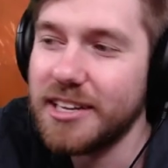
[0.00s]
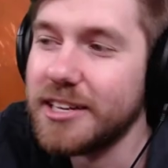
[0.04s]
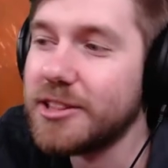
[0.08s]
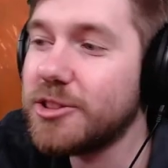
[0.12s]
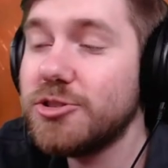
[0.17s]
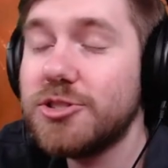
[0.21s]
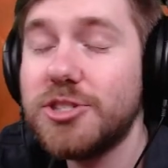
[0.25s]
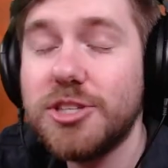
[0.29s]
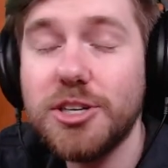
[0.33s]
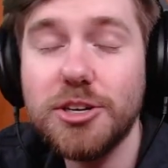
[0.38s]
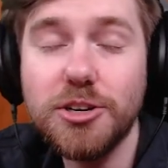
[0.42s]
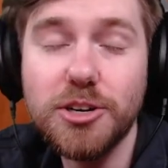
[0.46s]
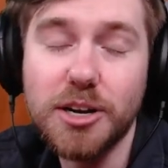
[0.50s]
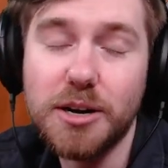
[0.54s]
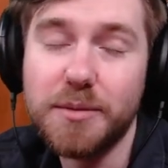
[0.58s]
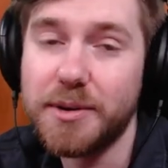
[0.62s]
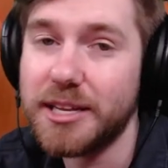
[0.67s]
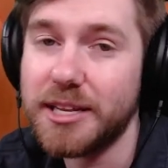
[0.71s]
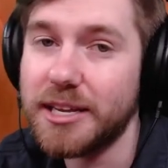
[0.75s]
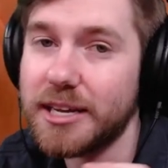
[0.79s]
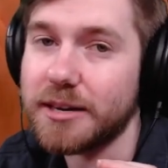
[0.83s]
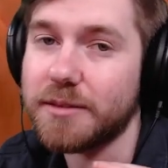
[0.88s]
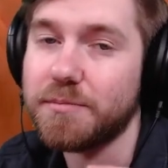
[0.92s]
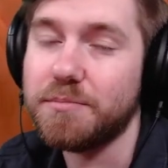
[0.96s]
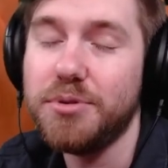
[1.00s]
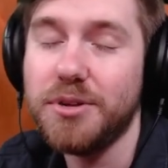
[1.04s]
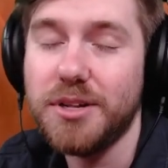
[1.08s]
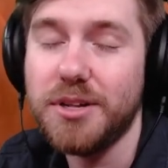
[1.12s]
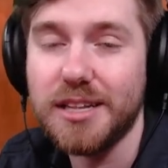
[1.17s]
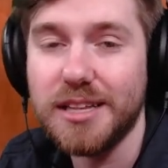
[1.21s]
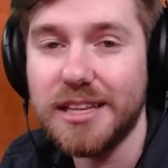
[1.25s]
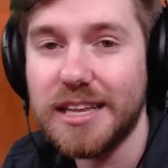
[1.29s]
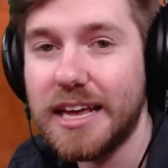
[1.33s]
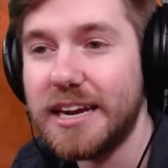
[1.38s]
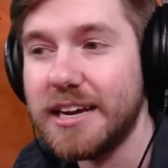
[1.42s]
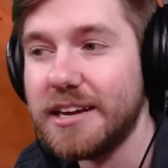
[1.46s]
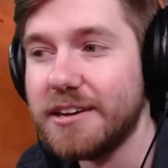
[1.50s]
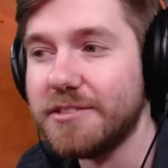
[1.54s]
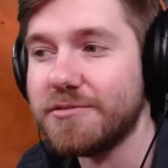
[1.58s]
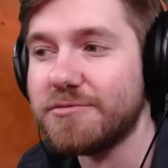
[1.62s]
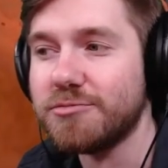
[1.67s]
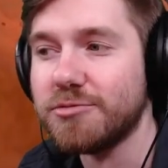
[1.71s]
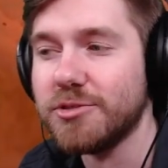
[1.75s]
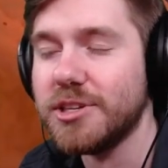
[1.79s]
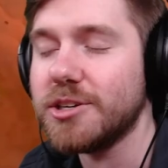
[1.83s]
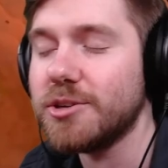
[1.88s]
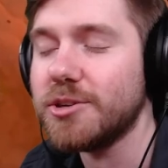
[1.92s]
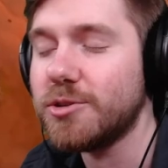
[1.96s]
there's still going to be like plenty of
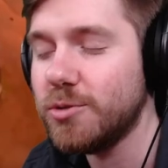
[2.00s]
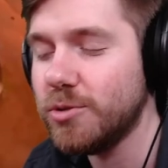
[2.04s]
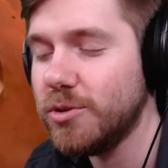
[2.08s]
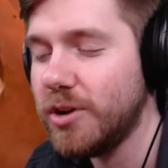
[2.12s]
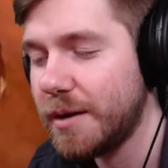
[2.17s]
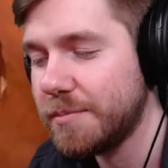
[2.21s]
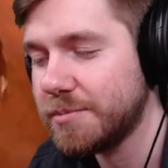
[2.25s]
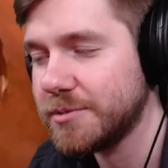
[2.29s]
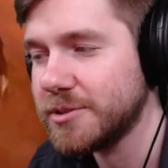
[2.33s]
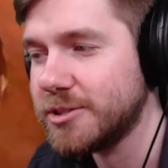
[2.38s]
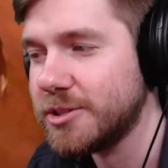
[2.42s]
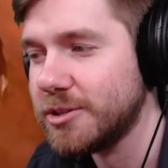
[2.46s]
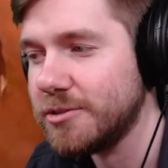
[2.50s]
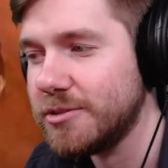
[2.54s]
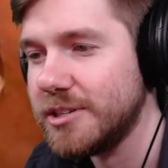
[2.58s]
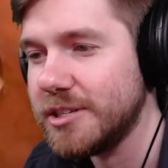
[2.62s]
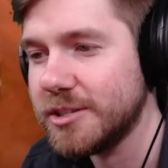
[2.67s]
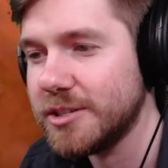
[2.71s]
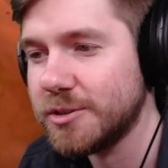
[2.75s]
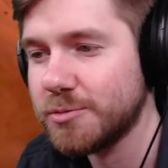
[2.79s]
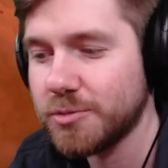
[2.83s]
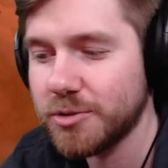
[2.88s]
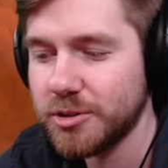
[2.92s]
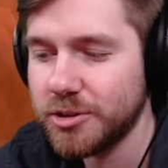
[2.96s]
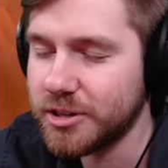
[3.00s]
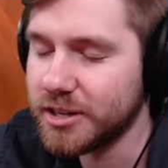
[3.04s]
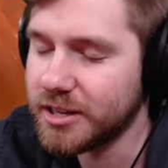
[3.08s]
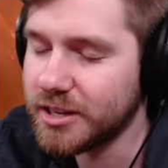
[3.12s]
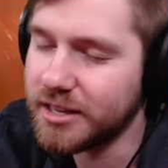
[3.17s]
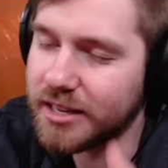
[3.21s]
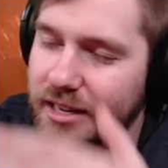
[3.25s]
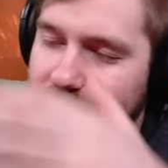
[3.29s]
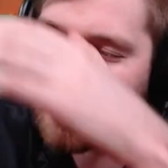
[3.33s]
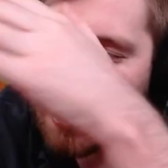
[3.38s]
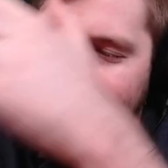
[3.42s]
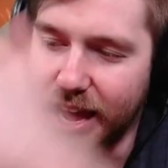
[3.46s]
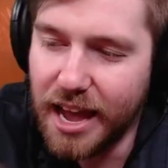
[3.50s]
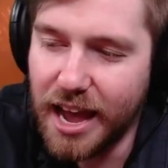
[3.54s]
really cool opportunities where you can like